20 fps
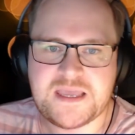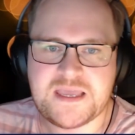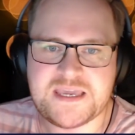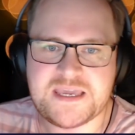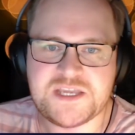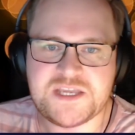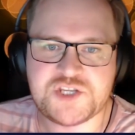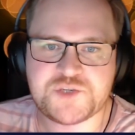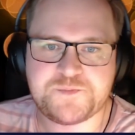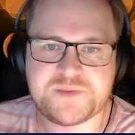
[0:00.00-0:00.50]

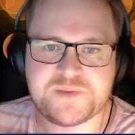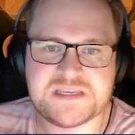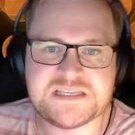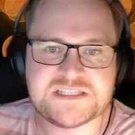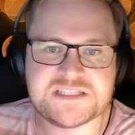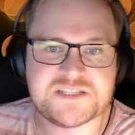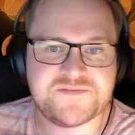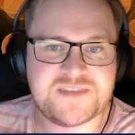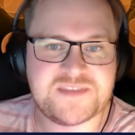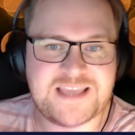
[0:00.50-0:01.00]
Each
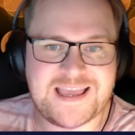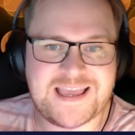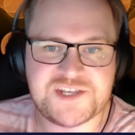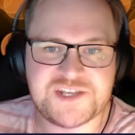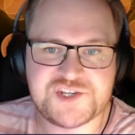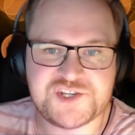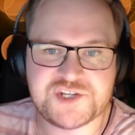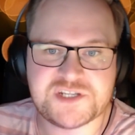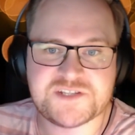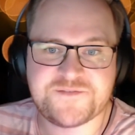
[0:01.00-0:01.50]
piece of the
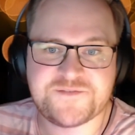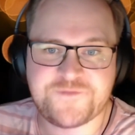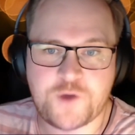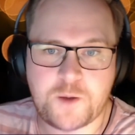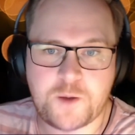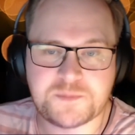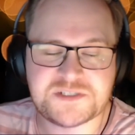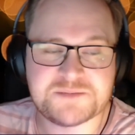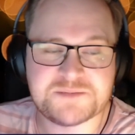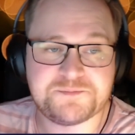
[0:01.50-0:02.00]
engine is
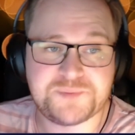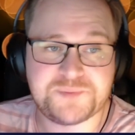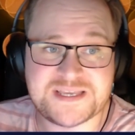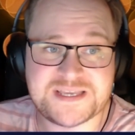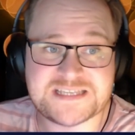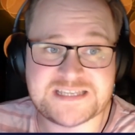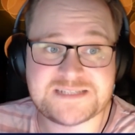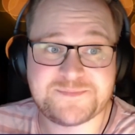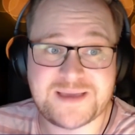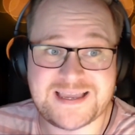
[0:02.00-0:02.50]
formed and
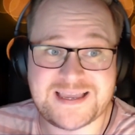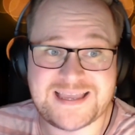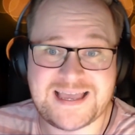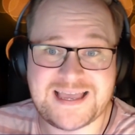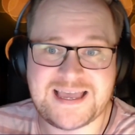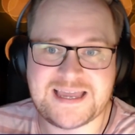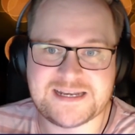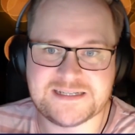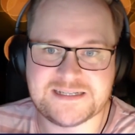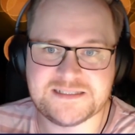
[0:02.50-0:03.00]
placed by
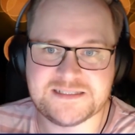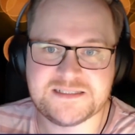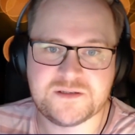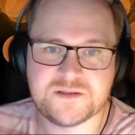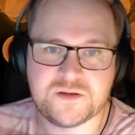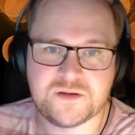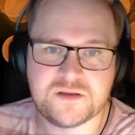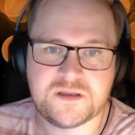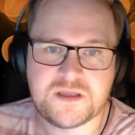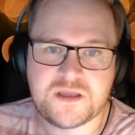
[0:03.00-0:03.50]
hand.
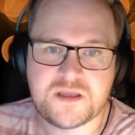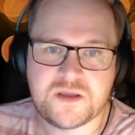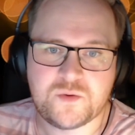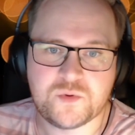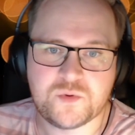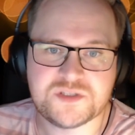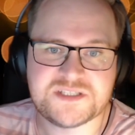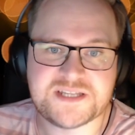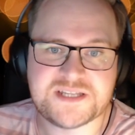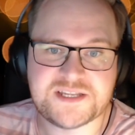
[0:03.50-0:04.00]

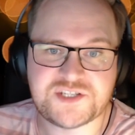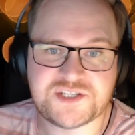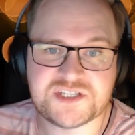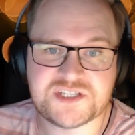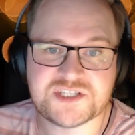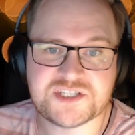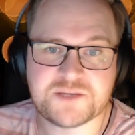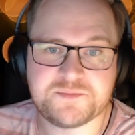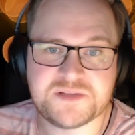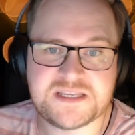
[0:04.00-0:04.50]
Once an engine
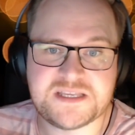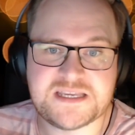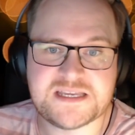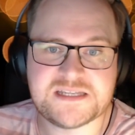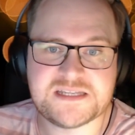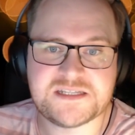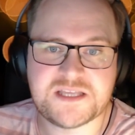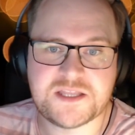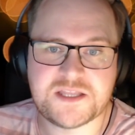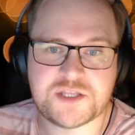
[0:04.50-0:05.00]
is
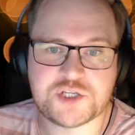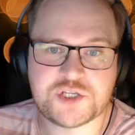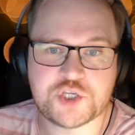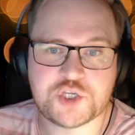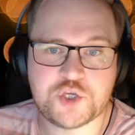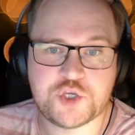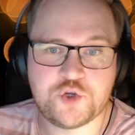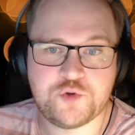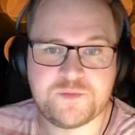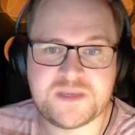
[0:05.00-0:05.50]
completed, the
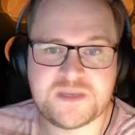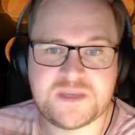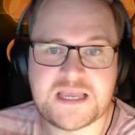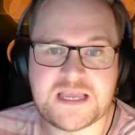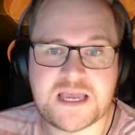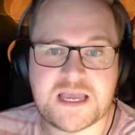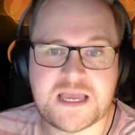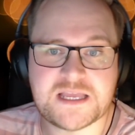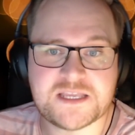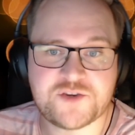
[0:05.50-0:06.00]

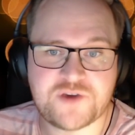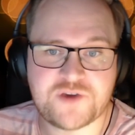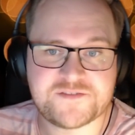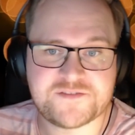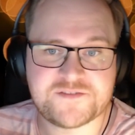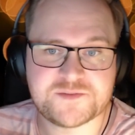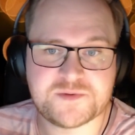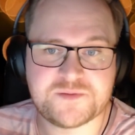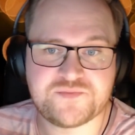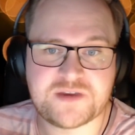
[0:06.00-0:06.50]
Takumi
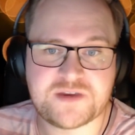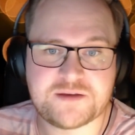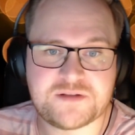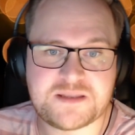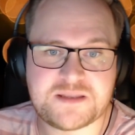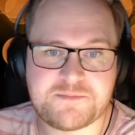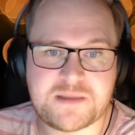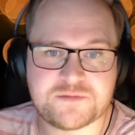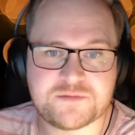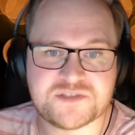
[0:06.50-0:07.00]
craftsman
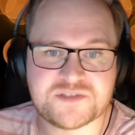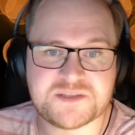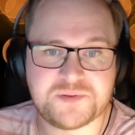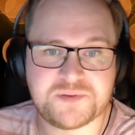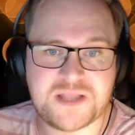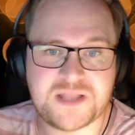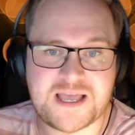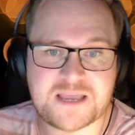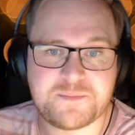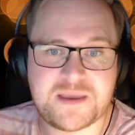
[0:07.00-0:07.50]
proudly mounts a
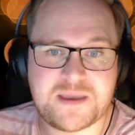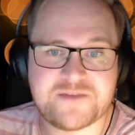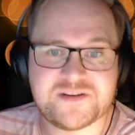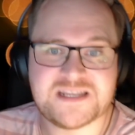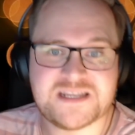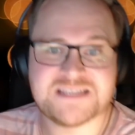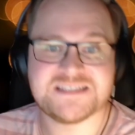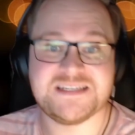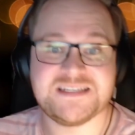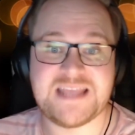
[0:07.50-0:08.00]
plaque bearing
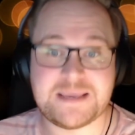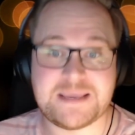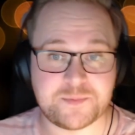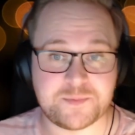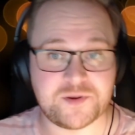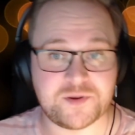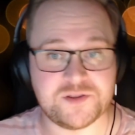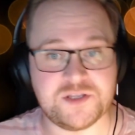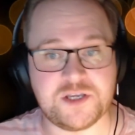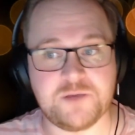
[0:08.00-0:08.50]
his name
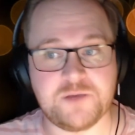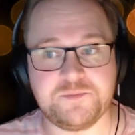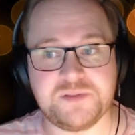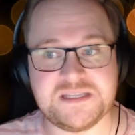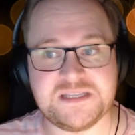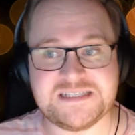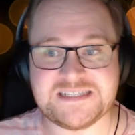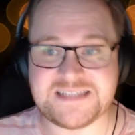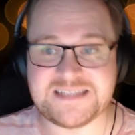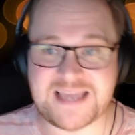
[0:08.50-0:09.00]
upon the
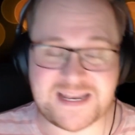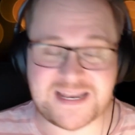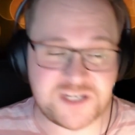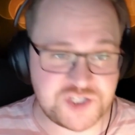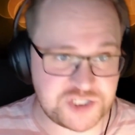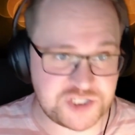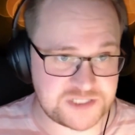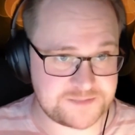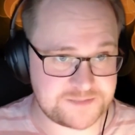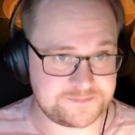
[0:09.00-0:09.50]
completed
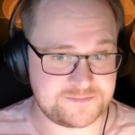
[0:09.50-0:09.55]
engine,